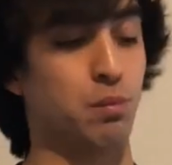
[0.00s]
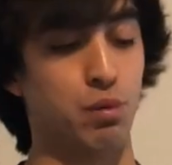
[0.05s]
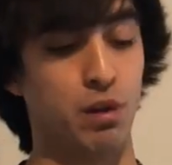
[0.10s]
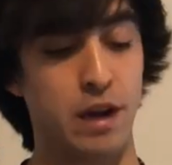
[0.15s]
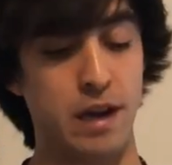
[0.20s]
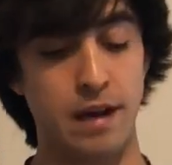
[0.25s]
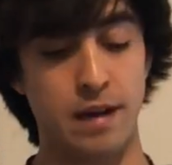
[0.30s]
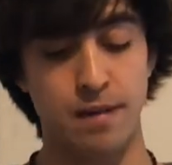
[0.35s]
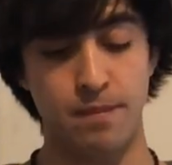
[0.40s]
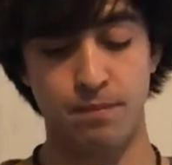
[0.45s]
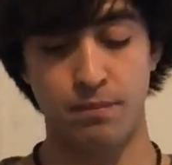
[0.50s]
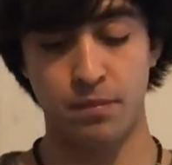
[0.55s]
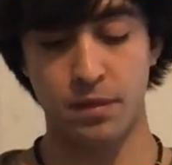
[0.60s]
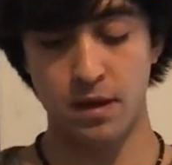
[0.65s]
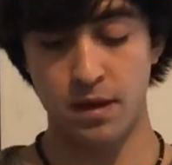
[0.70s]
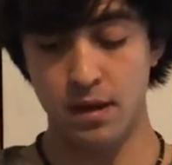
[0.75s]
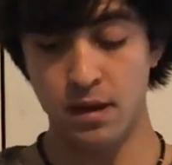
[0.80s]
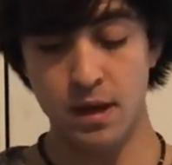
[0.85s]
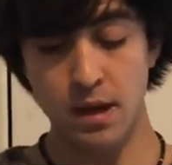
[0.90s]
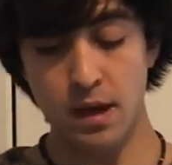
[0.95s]
the Brent.
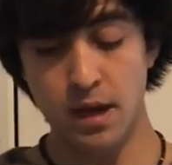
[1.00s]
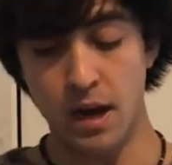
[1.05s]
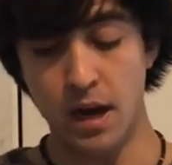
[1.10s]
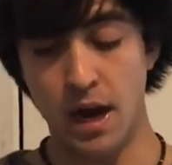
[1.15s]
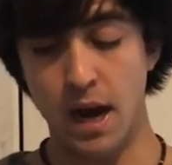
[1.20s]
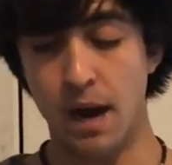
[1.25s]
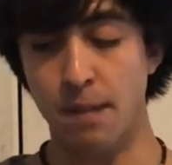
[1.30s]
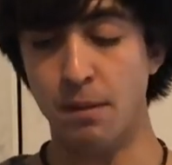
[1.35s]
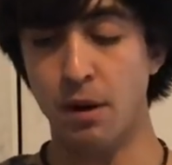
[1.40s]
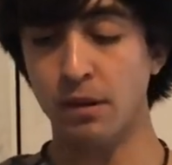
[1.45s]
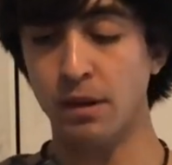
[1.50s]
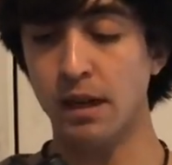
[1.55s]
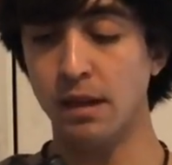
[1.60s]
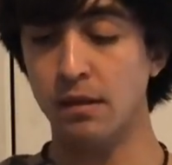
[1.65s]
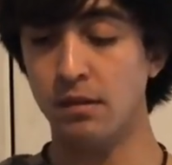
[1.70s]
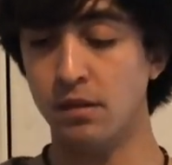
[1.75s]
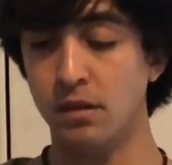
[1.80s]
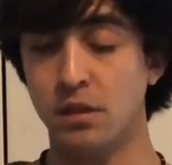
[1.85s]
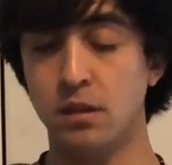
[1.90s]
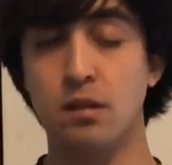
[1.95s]
I'll
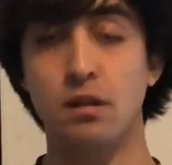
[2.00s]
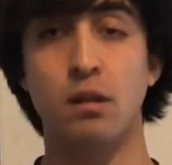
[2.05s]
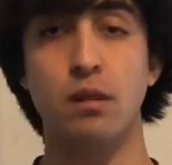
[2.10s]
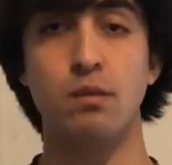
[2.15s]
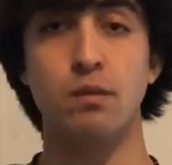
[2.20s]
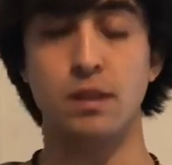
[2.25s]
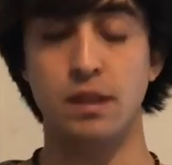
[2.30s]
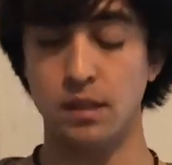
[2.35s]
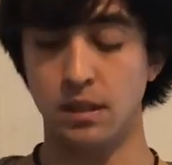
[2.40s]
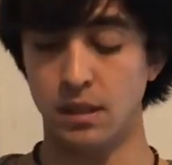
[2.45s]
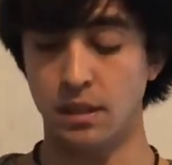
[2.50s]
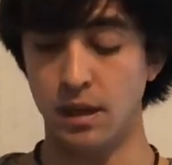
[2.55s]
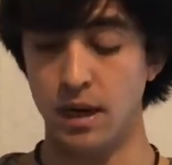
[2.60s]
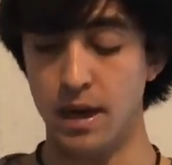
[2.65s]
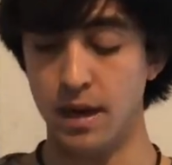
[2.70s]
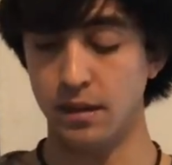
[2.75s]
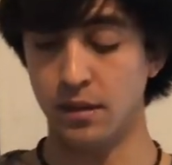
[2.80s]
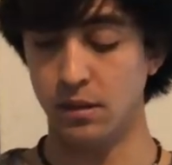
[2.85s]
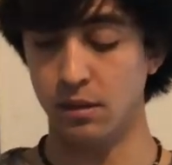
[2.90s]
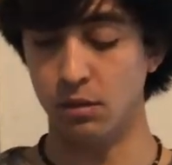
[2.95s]
get started with the
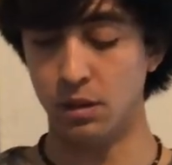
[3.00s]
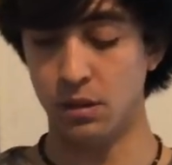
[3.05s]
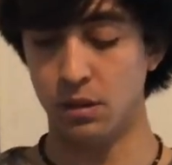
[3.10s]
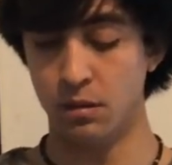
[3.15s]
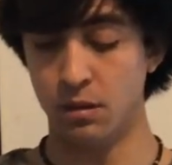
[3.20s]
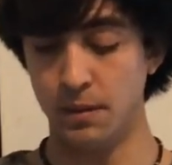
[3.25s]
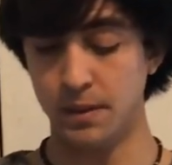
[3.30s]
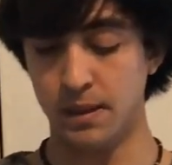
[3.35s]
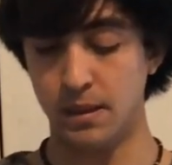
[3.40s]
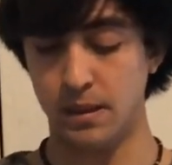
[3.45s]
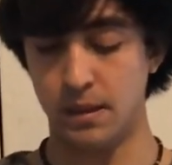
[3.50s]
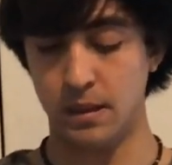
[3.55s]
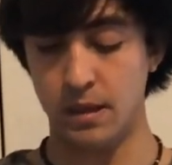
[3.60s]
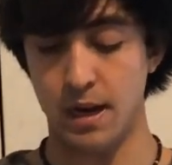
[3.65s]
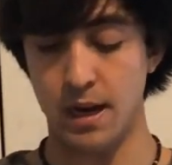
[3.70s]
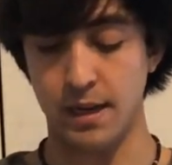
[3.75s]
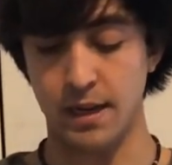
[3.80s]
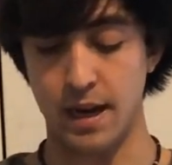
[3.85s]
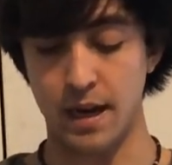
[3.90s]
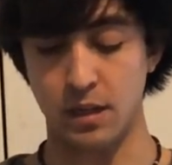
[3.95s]
stock. So what's cool with the
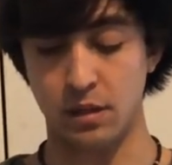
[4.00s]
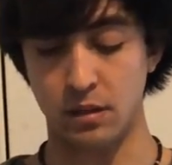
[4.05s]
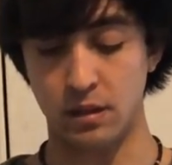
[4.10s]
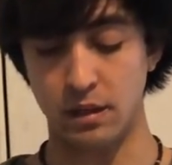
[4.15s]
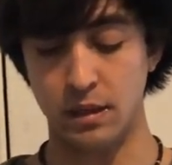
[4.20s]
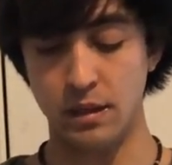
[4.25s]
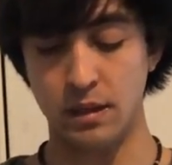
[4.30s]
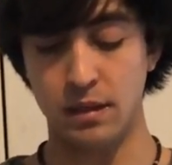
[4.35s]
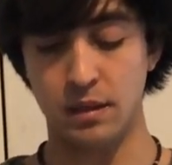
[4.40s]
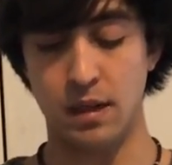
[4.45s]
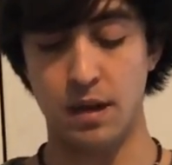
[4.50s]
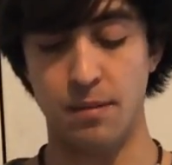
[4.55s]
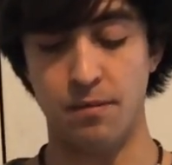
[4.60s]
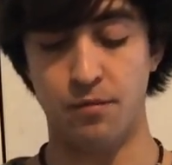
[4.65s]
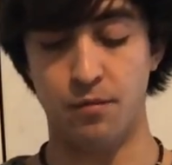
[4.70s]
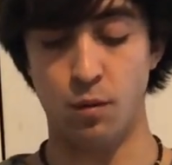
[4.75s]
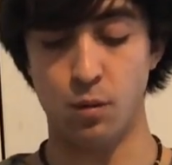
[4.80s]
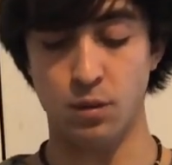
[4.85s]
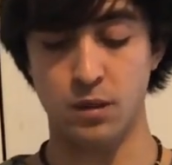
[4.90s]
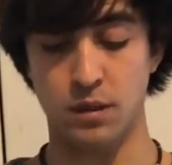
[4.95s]
stock, actually, this is an
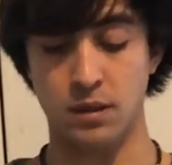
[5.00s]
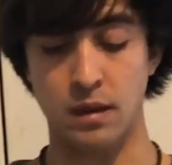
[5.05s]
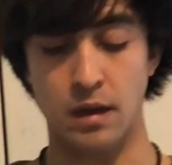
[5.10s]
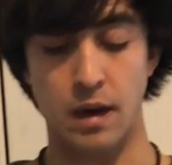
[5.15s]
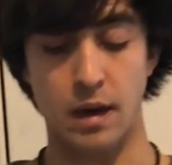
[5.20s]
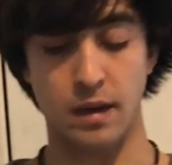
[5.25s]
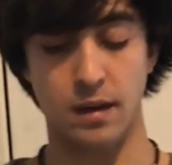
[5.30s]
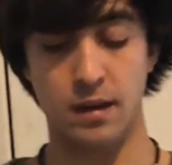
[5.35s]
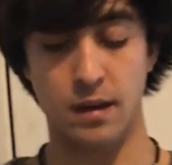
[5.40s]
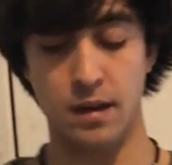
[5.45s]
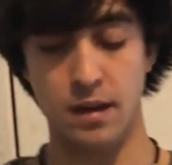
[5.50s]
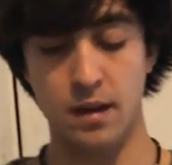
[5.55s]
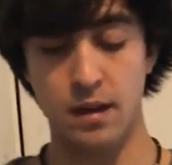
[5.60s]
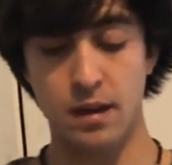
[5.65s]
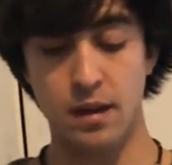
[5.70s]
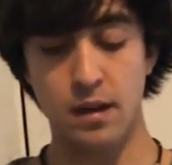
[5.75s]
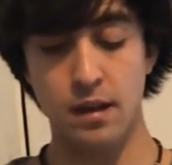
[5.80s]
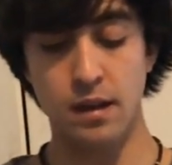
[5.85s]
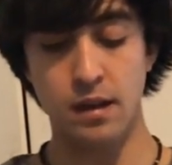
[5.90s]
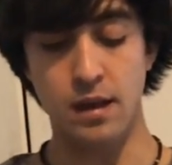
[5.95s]
M4 stock
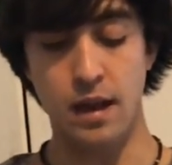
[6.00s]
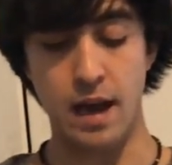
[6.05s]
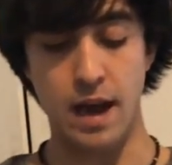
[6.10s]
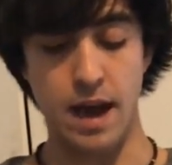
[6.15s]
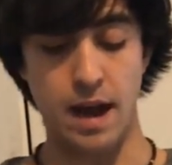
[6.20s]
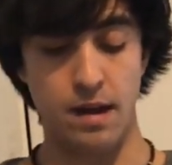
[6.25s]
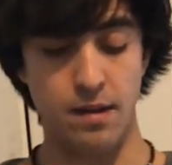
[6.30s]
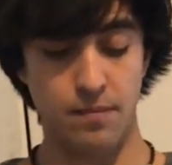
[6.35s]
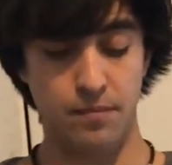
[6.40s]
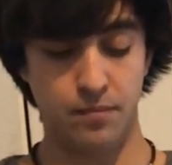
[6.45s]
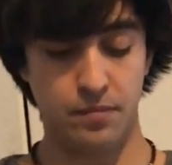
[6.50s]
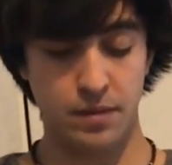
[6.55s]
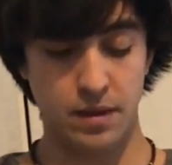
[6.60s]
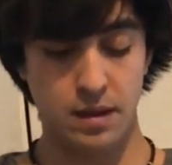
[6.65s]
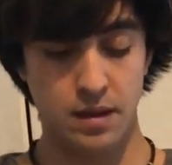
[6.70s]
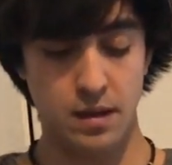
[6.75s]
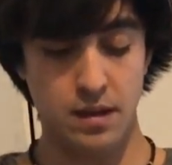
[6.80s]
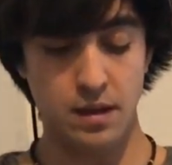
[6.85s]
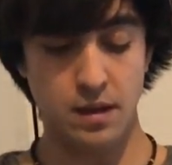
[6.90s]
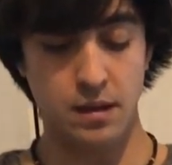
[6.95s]
that
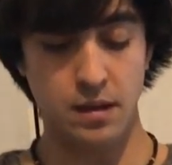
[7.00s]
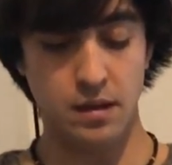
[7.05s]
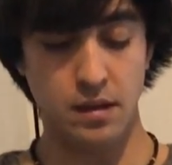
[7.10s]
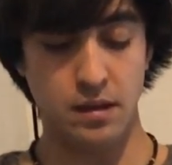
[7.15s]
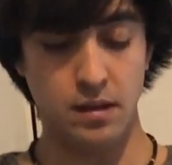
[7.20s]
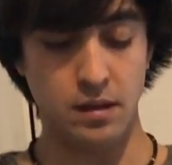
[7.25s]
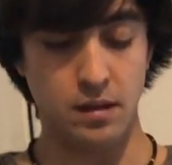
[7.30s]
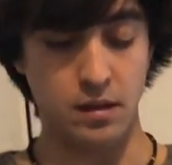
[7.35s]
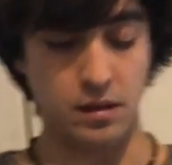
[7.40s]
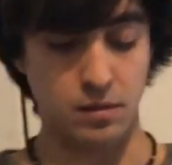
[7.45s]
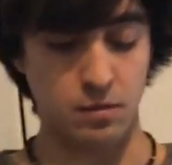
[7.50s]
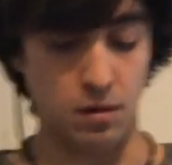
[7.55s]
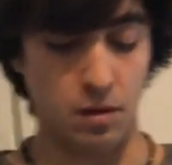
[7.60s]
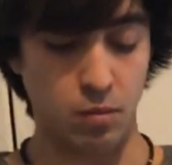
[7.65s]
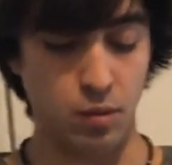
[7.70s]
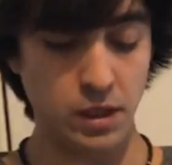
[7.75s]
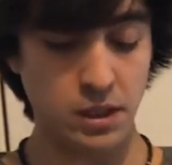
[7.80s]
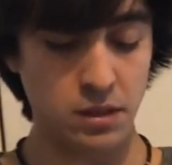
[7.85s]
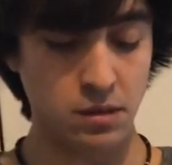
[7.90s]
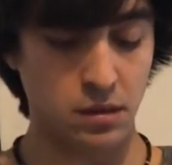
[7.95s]
the
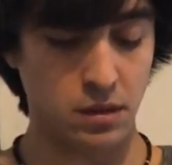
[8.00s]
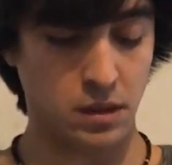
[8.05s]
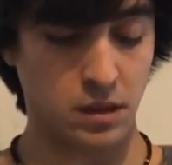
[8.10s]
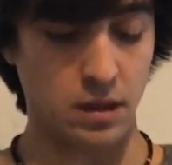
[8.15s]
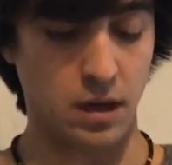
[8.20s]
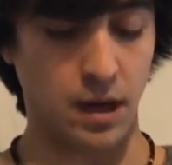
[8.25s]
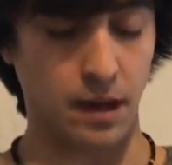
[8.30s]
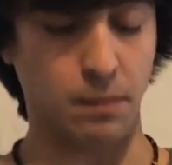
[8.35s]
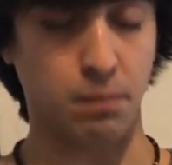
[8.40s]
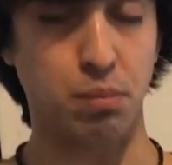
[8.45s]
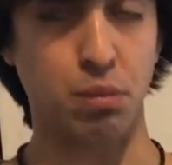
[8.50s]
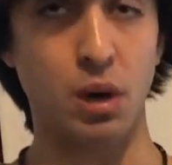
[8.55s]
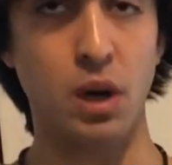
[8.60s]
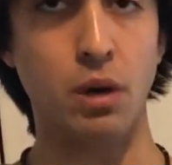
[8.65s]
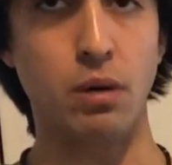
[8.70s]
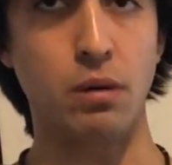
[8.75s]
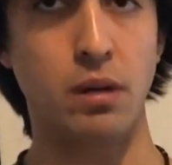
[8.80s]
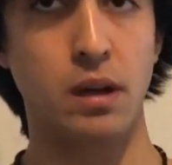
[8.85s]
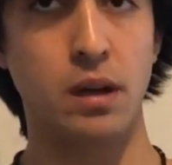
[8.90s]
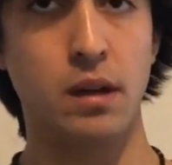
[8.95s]
original stock
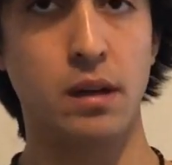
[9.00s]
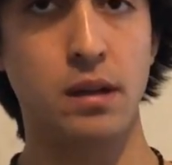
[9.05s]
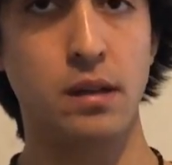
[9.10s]
broke.